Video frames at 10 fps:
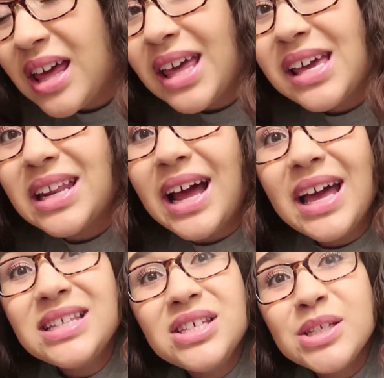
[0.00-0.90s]
And I
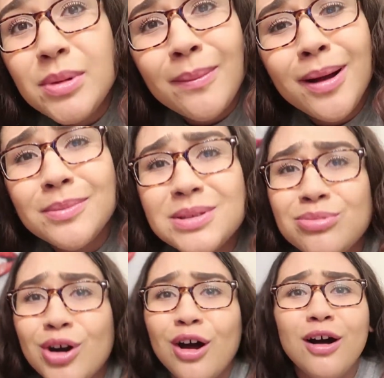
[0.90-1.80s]
had to use my mom's
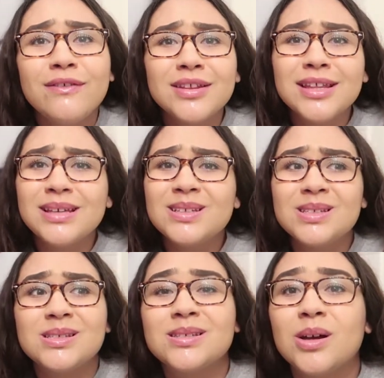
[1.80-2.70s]
bra for this,
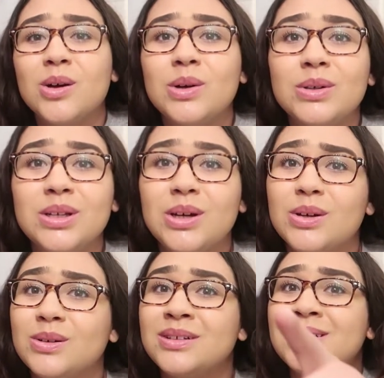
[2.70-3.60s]
so you
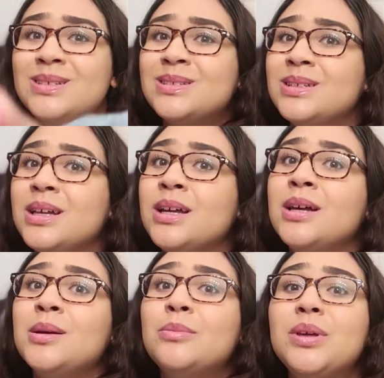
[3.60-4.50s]
know,
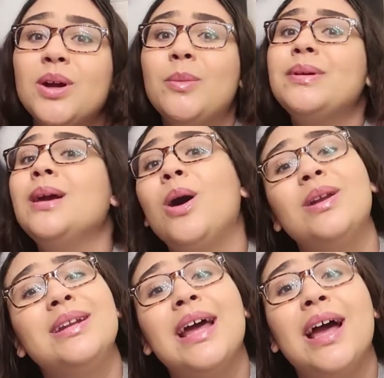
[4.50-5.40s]
P.O.P.
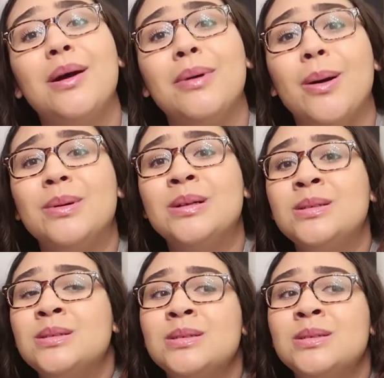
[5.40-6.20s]
hold it down, mama.